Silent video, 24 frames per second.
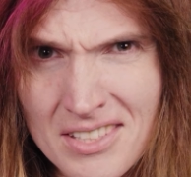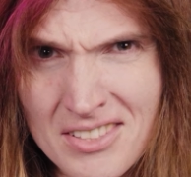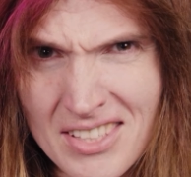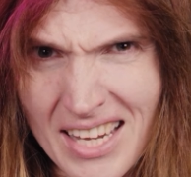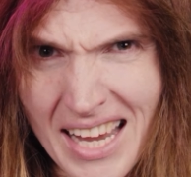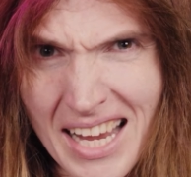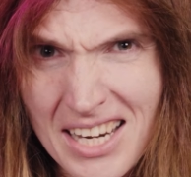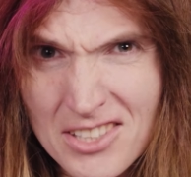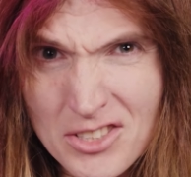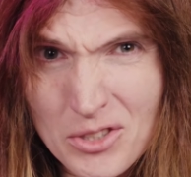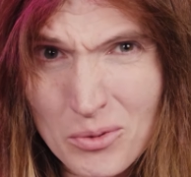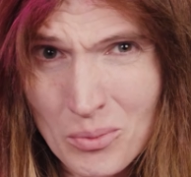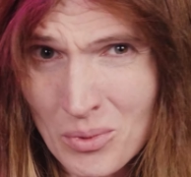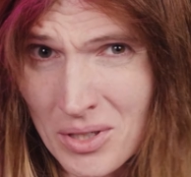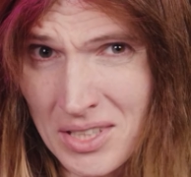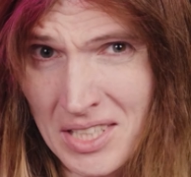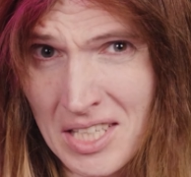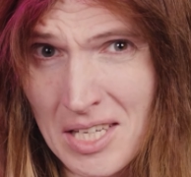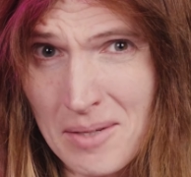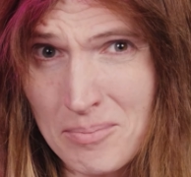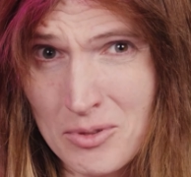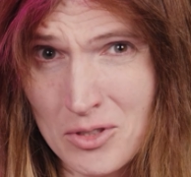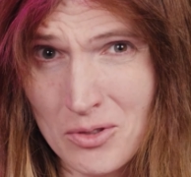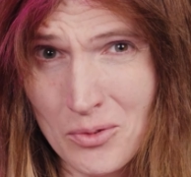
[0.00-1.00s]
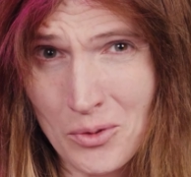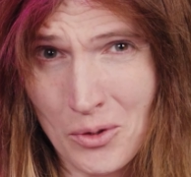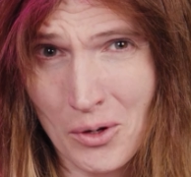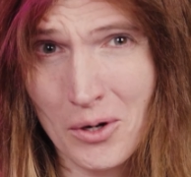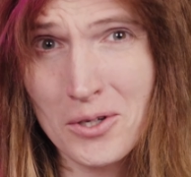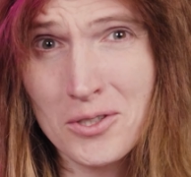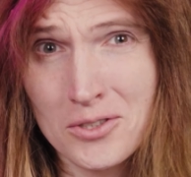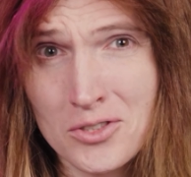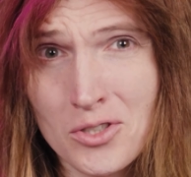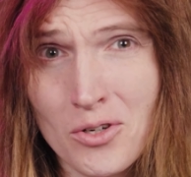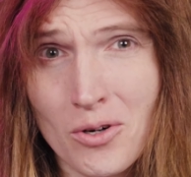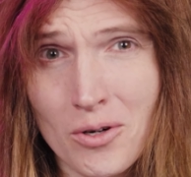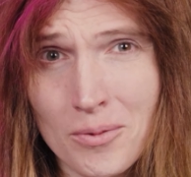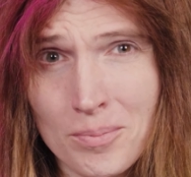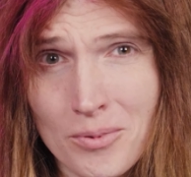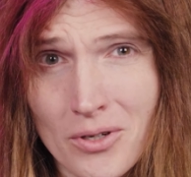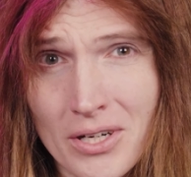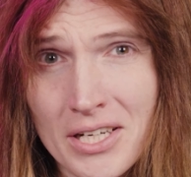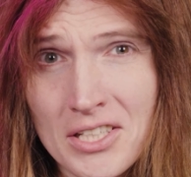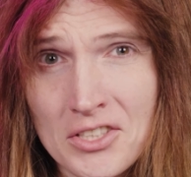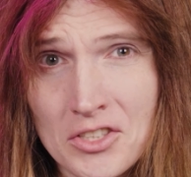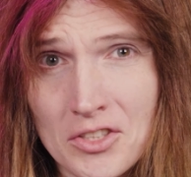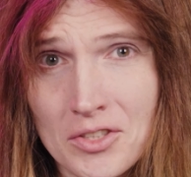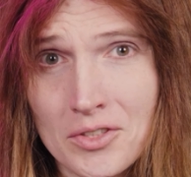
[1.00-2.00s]
is actually what keeps large
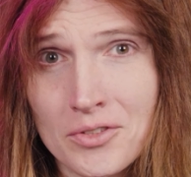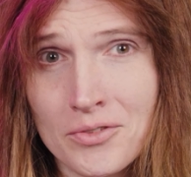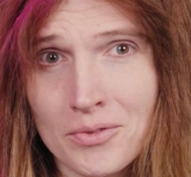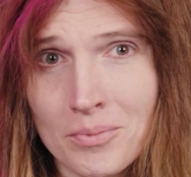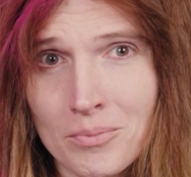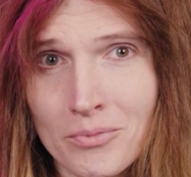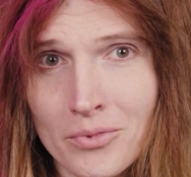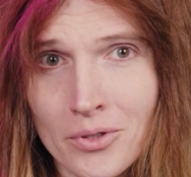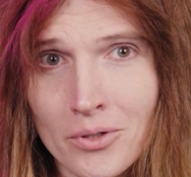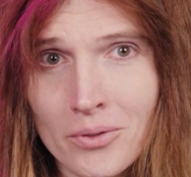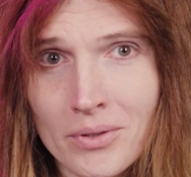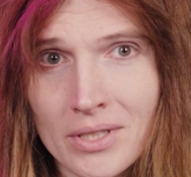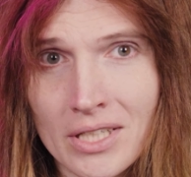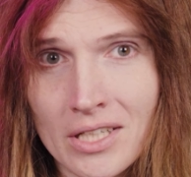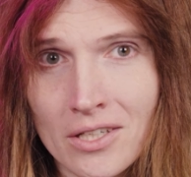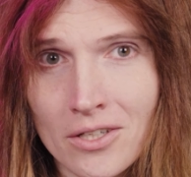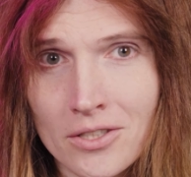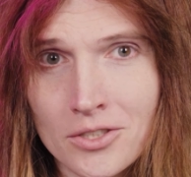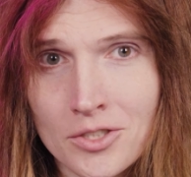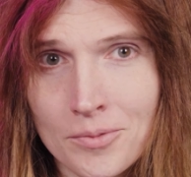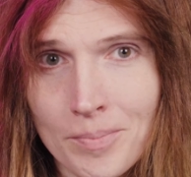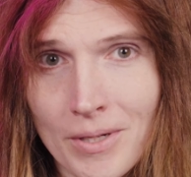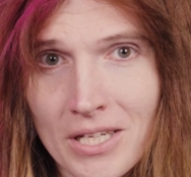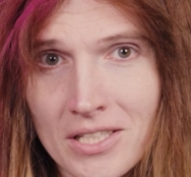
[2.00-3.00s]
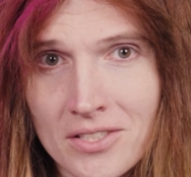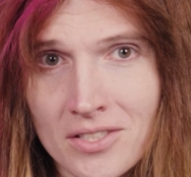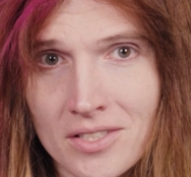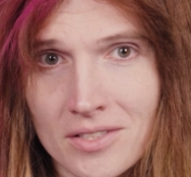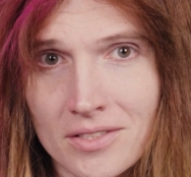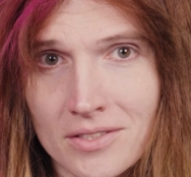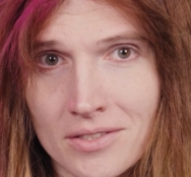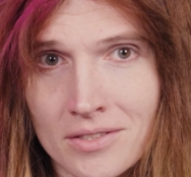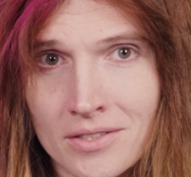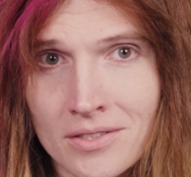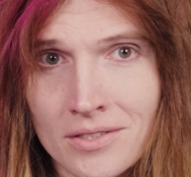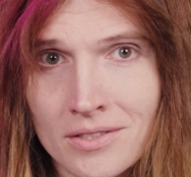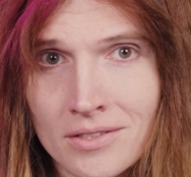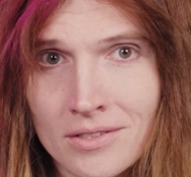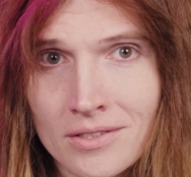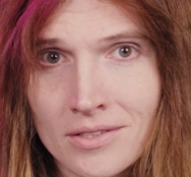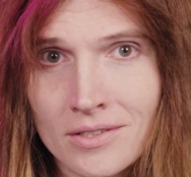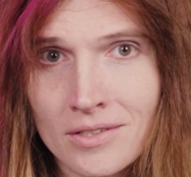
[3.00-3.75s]
corporations from ruining our spaces.